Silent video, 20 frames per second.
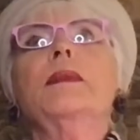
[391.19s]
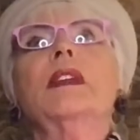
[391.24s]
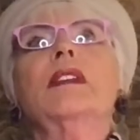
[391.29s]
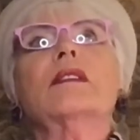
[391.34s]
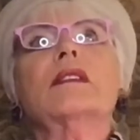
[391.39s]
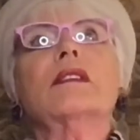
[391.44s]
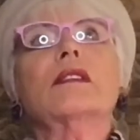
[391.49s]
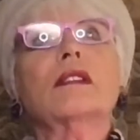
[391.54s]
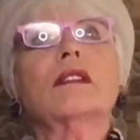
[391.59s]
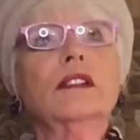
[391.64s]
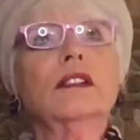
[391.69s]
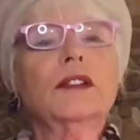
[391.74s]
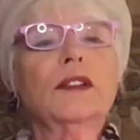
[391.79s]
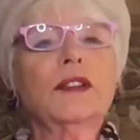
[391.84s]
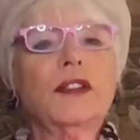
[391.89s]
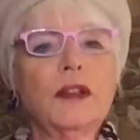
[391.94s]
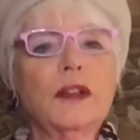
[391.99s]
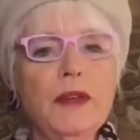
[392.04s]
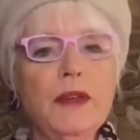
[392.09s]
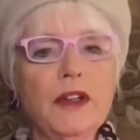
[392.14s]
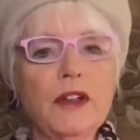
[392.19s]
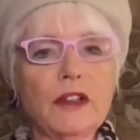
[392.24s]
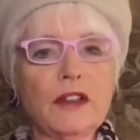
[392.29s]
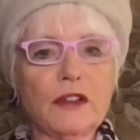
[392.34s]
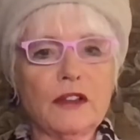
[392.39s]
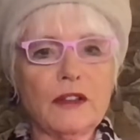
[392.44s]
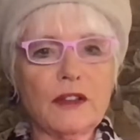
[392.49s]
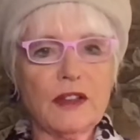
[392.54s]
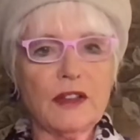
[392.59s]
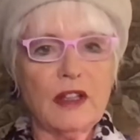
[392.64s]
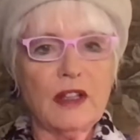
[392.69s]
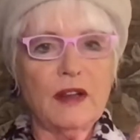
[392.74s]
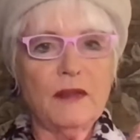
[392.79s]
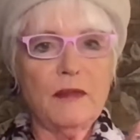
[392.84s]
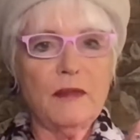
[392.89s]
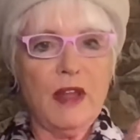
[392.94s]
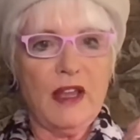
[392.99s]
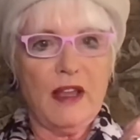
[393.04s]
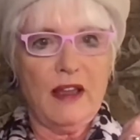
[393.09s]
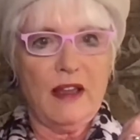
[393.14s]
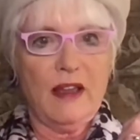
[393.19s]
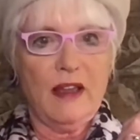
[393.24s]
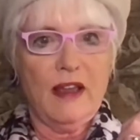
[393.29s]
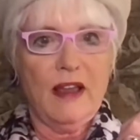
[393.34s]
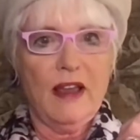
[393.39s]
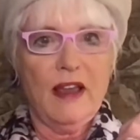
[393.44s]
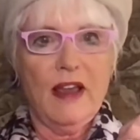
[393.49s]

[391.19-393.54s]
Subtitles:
salute the miracles in May,